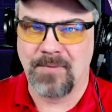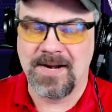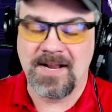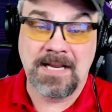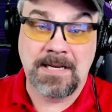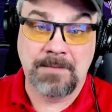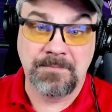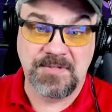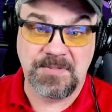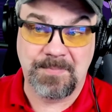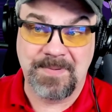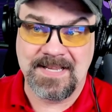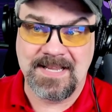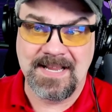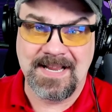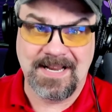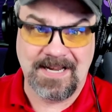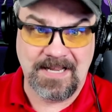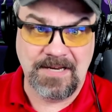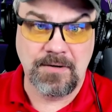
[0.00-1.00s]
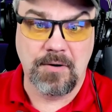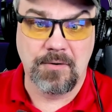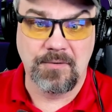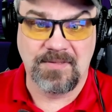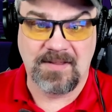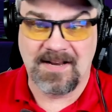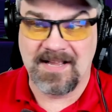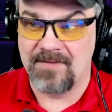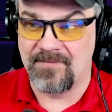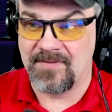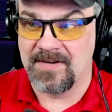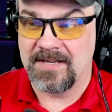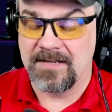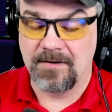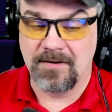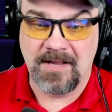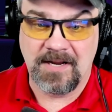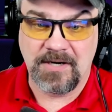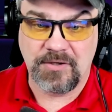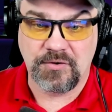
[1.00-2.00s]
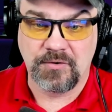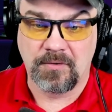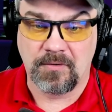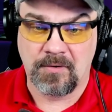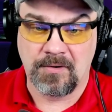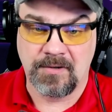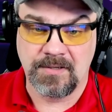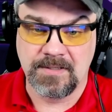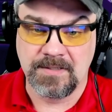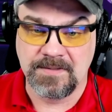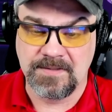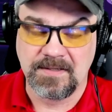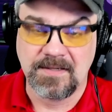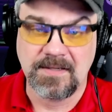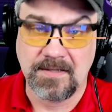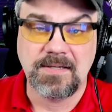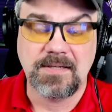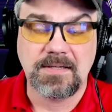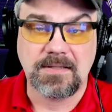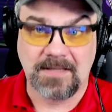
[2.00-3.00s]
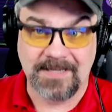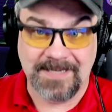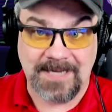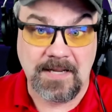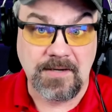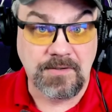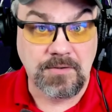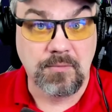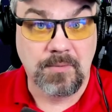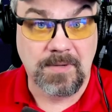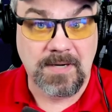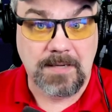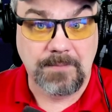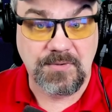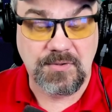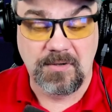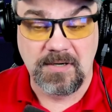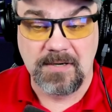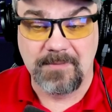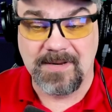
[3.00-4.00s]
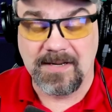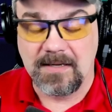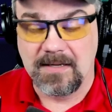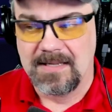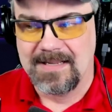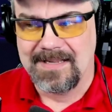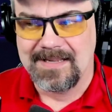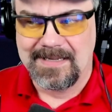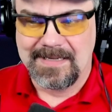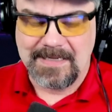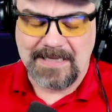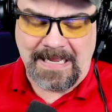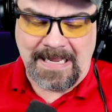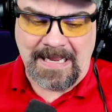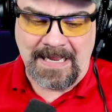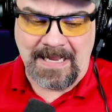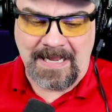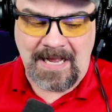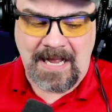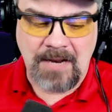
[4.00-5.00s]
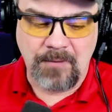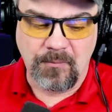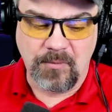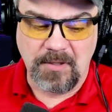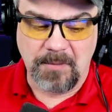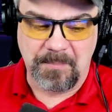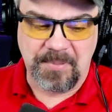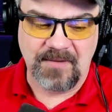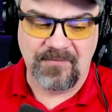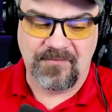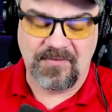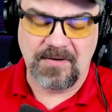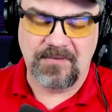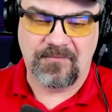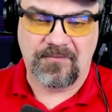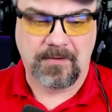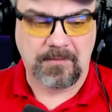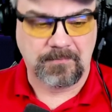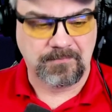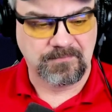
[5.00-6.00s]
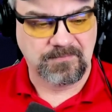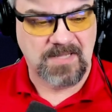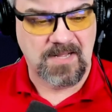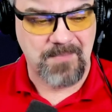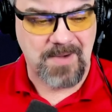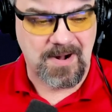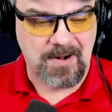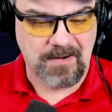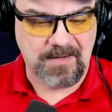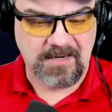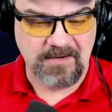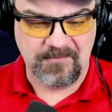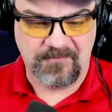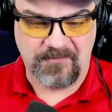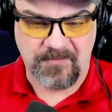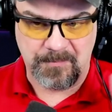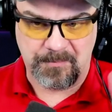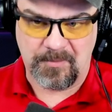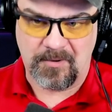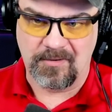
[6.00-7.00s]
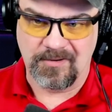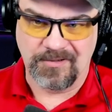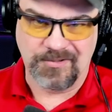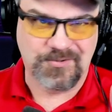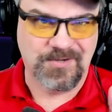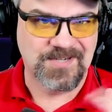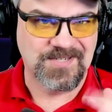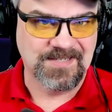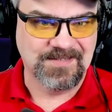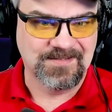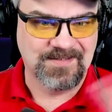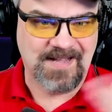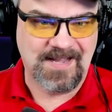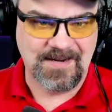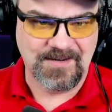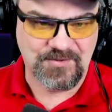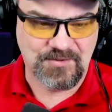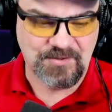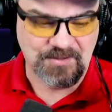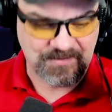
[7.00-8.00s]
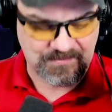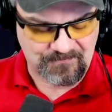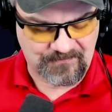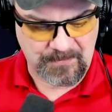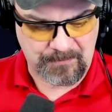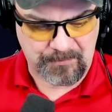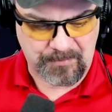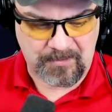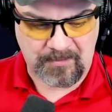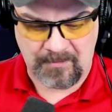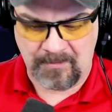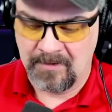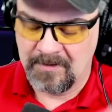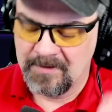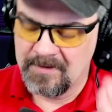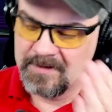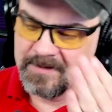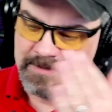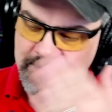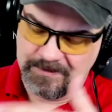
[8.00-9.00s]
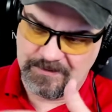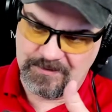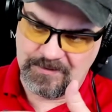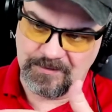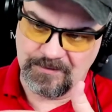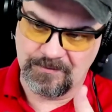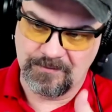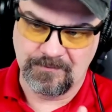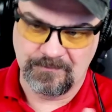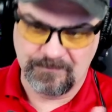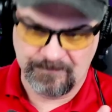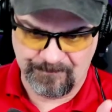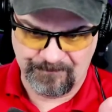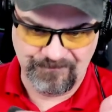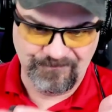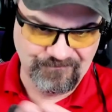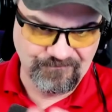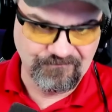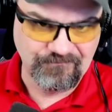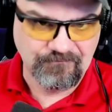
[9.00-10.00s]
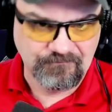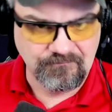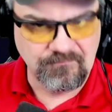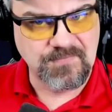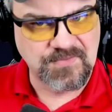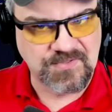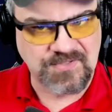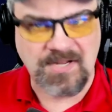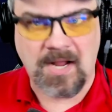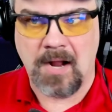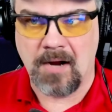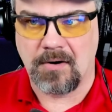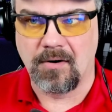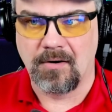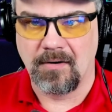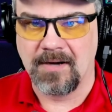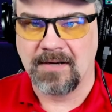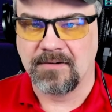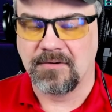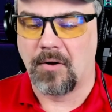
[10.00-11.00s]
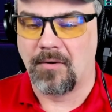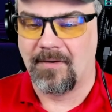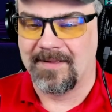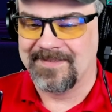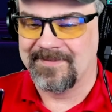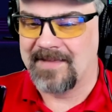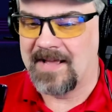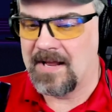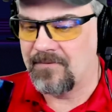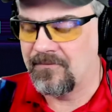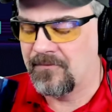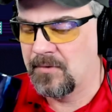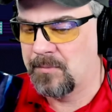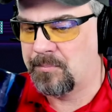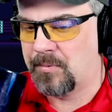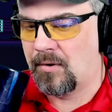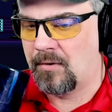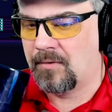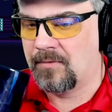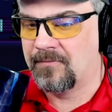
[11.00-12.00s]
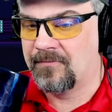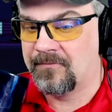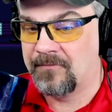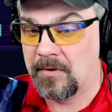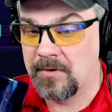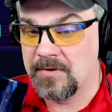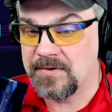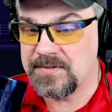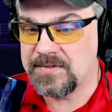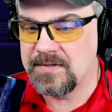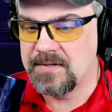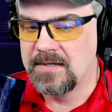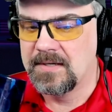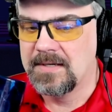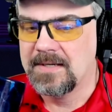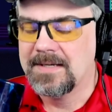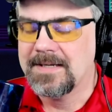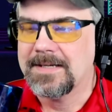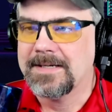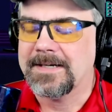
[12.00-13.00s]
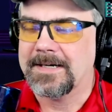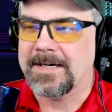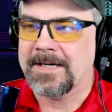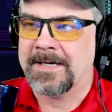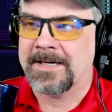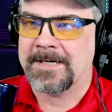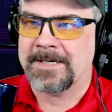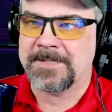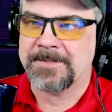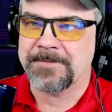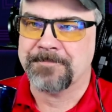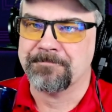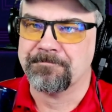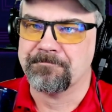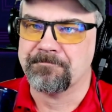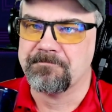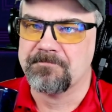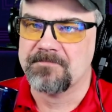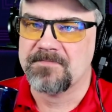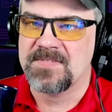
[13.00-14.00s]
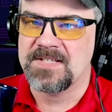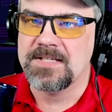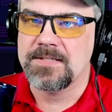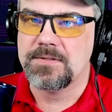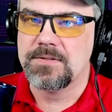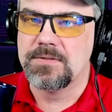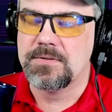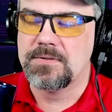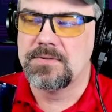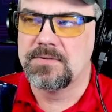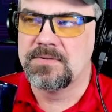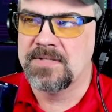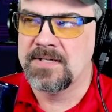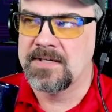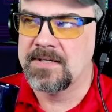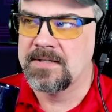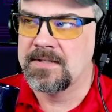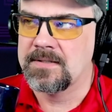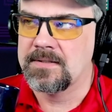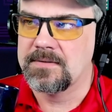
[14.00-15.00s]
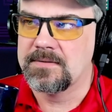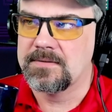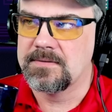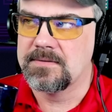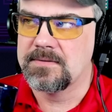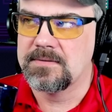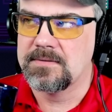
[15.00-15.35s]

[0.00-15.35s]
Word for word: when I am speaking, and I know that I have an international audience, like I do when I'm streaming, I will pivot from American football, addressing that as just football, to soccer and calling that football first. Um, the the